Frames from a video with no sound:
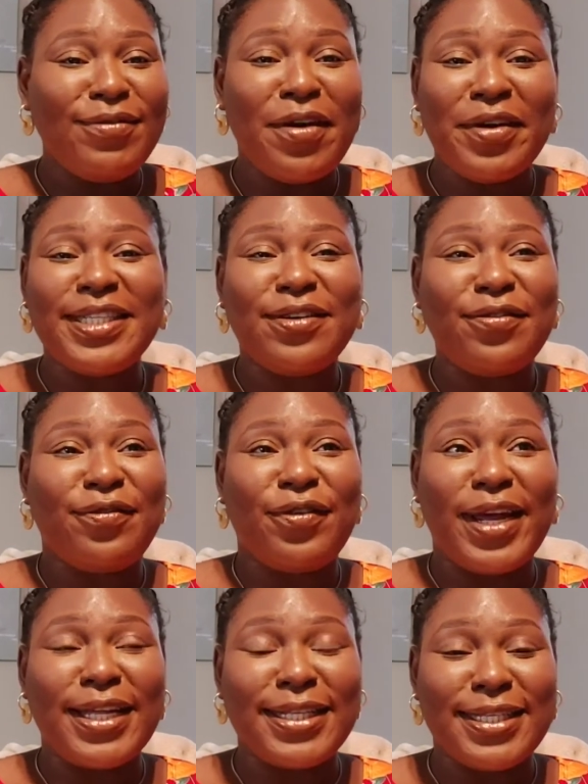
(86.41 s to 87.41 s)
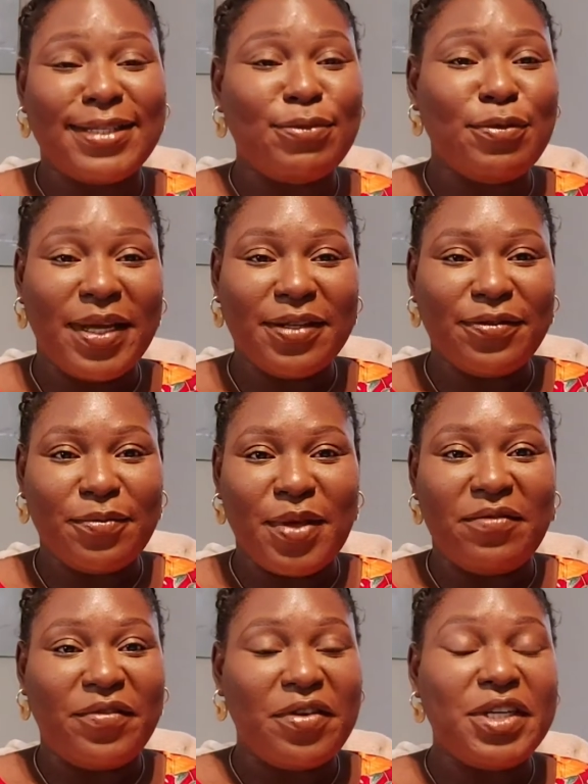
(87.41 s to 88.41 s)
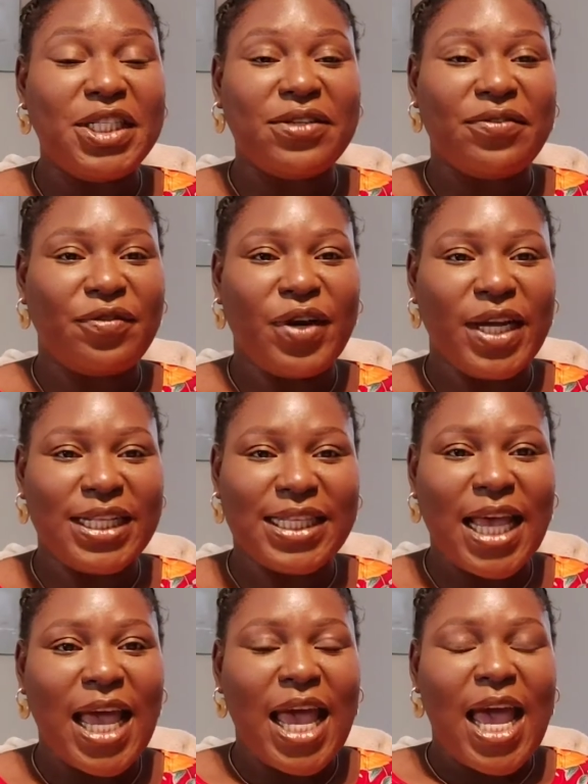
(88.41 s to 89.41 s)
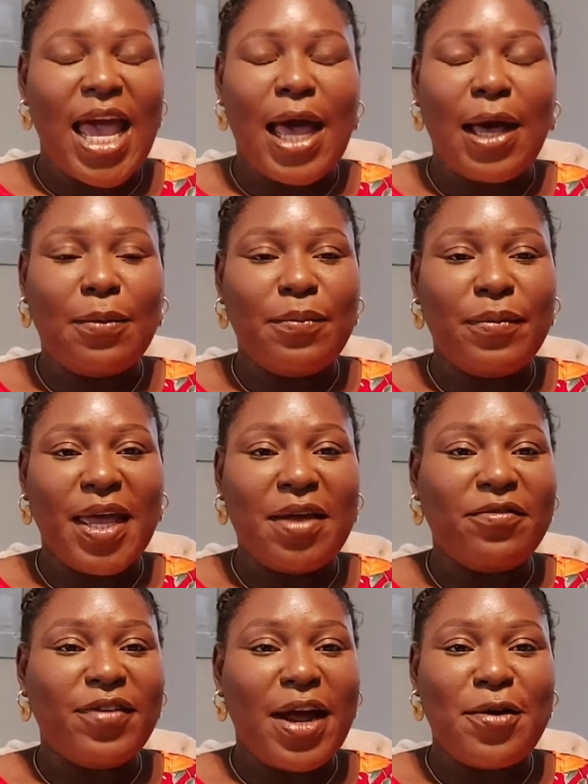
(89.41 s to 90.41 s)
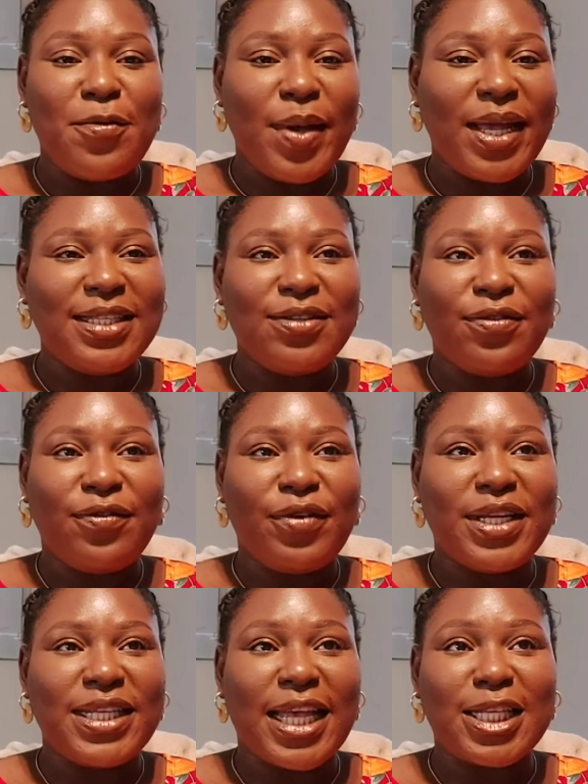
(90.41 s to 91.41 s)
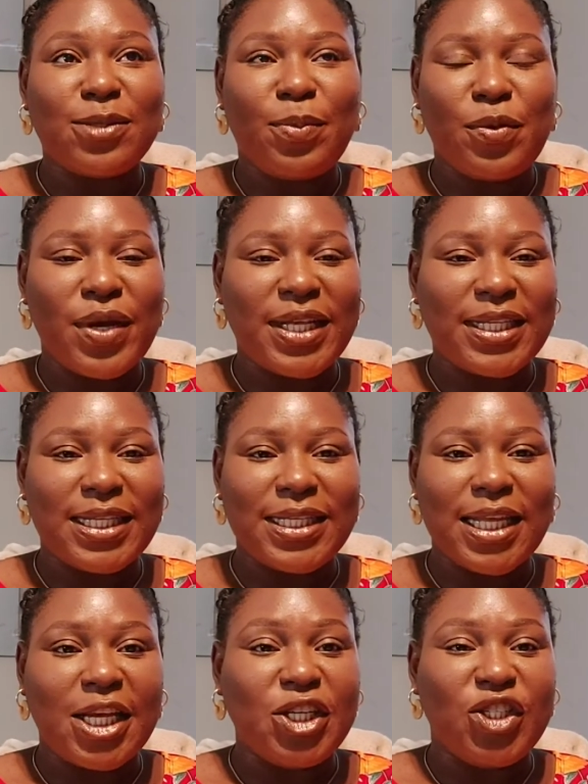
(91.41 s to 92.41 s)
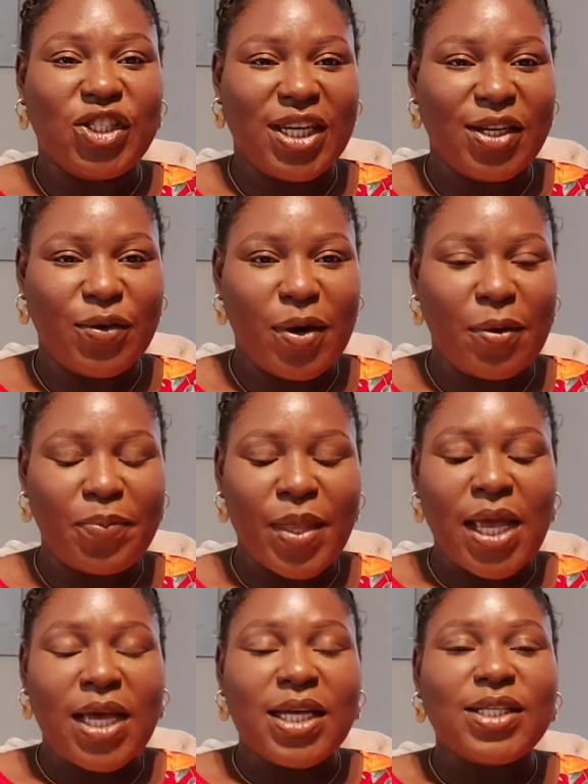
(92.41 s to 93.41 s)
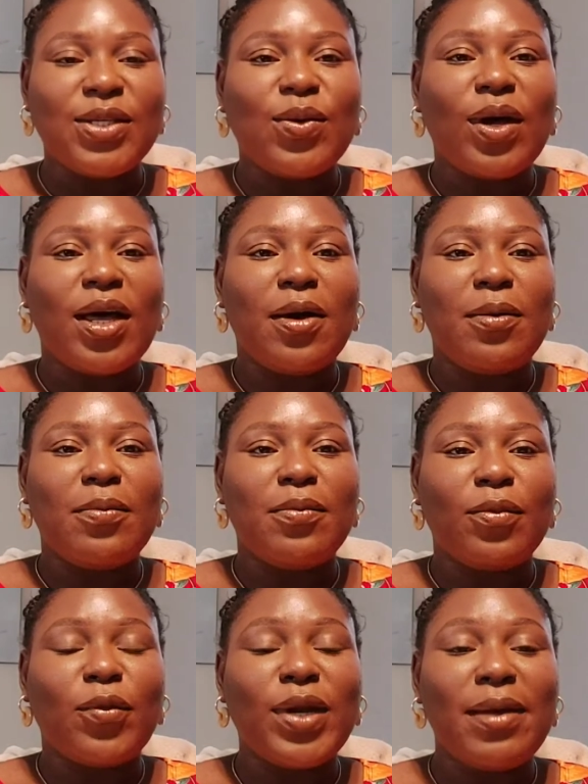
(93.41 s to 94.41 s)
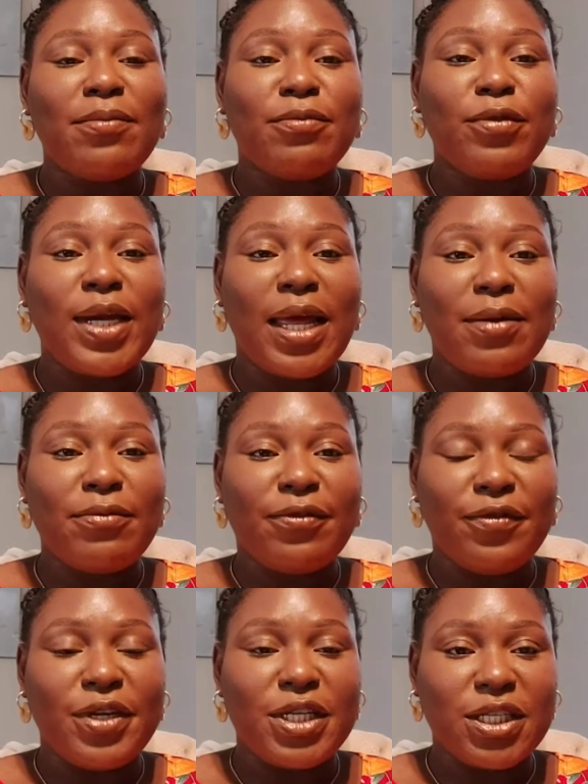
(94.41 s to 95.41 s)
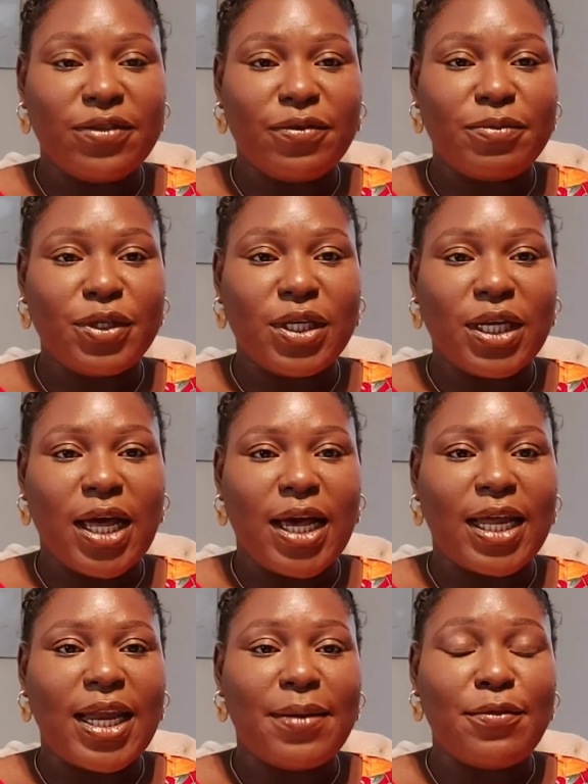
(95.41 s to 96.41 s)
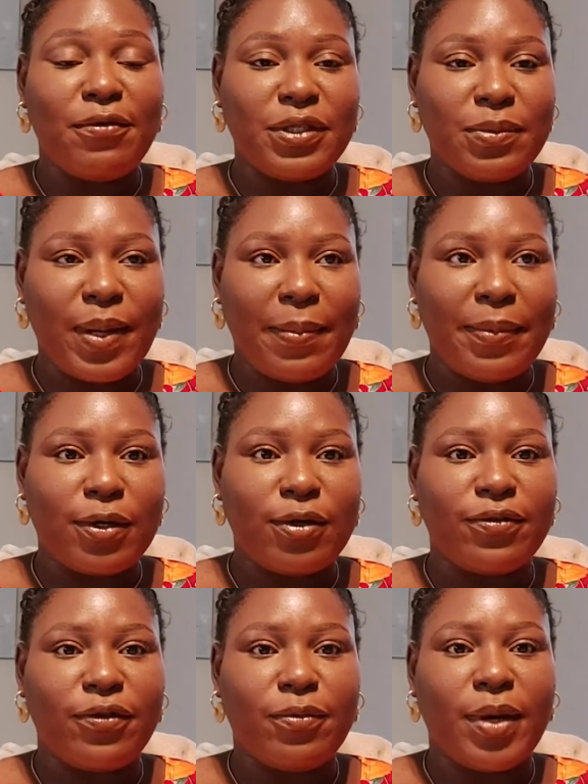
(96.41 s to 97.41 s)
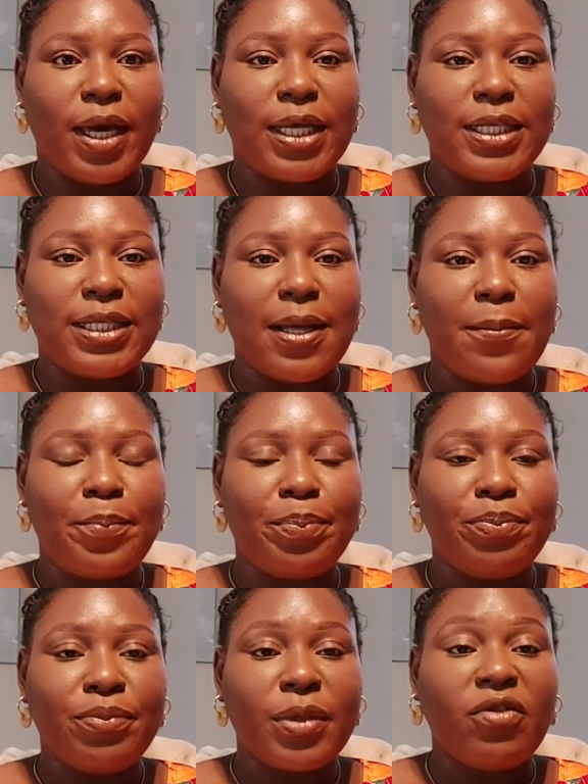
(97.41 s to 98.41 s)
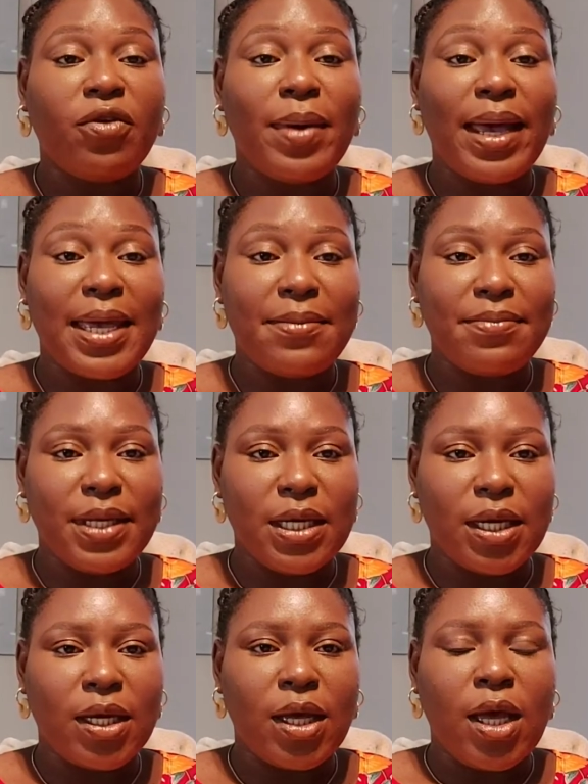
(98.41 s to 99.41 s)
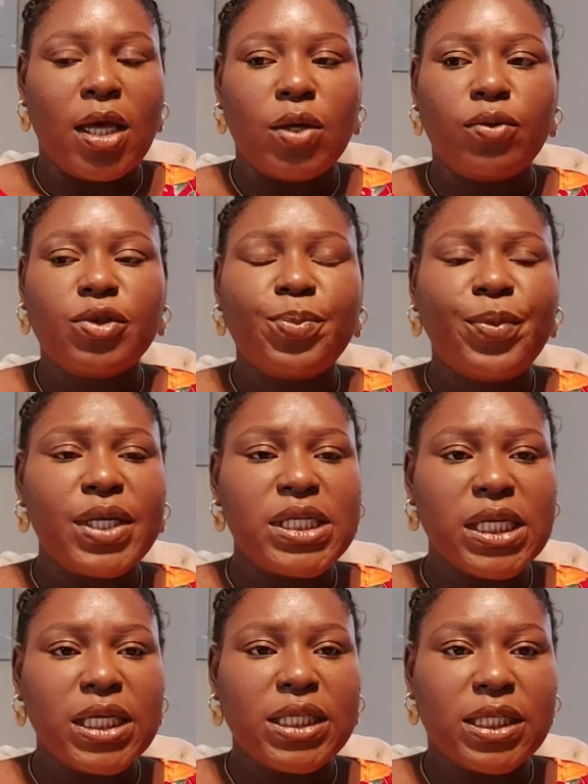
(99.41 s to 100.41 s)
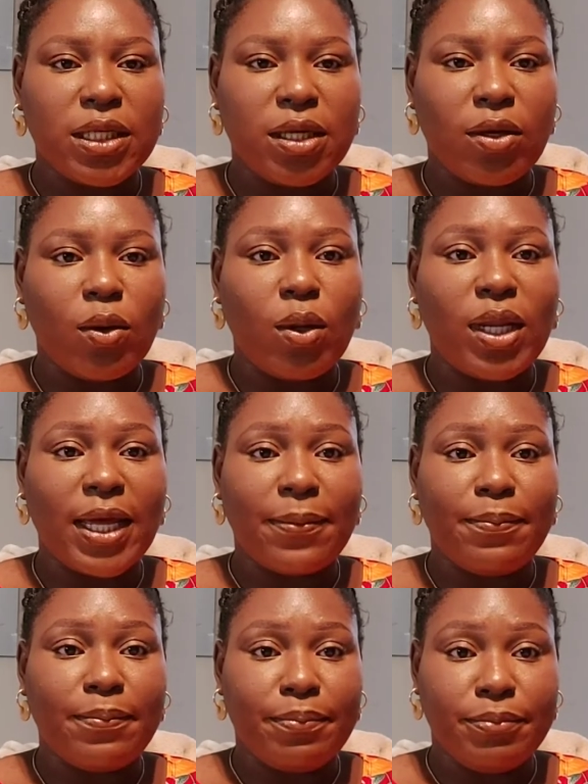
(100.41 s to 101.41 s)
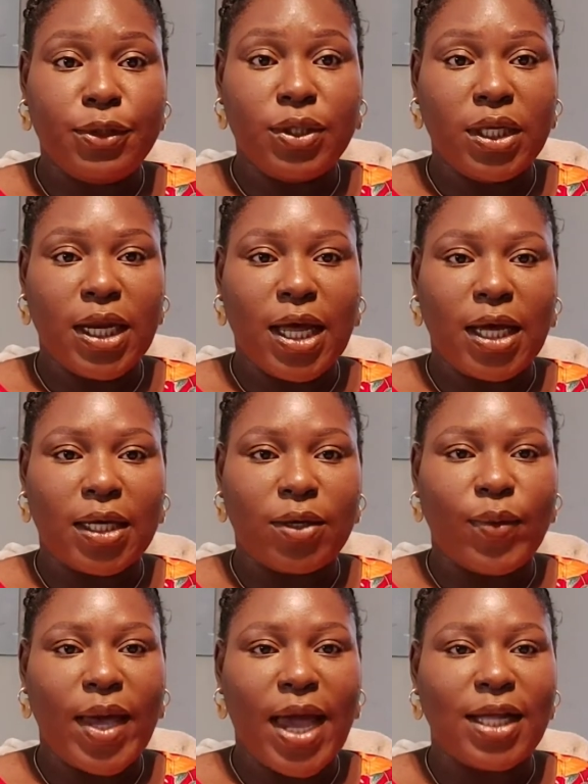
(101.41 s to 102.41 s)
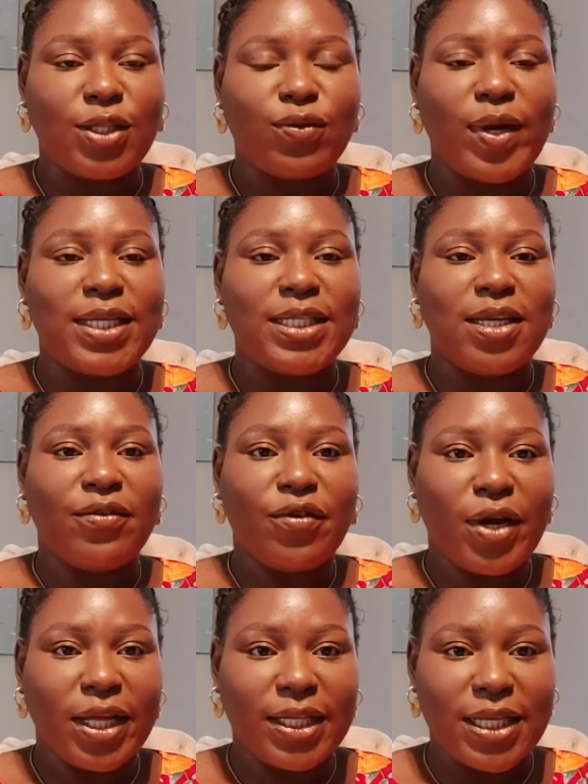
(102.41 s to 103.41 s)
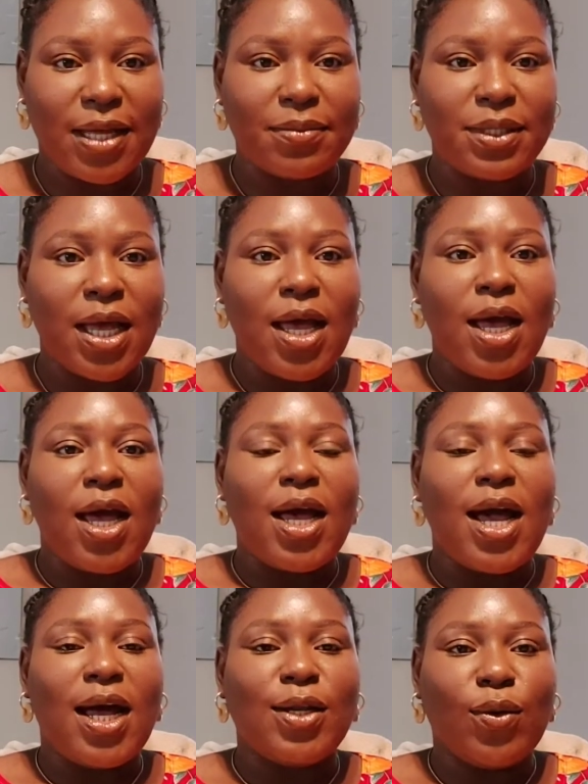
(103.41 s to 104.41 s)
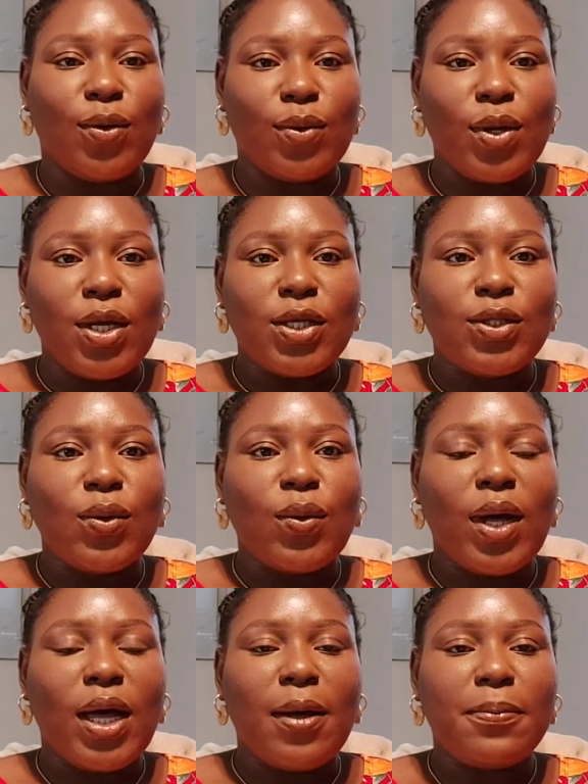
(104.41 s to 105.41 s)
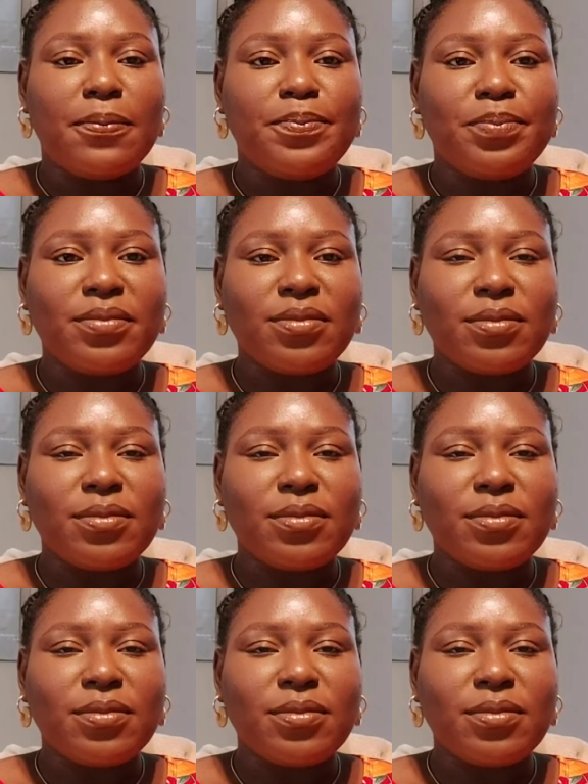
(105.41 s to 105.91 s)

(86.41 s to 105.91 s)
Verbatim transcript: very different moment for me a very different um, environment different experiences in general so um, when i'm when i finished from unilag and i moved to babcock for my exam for my mba it was pretty easy on like unilag where i had to write several exams and all so um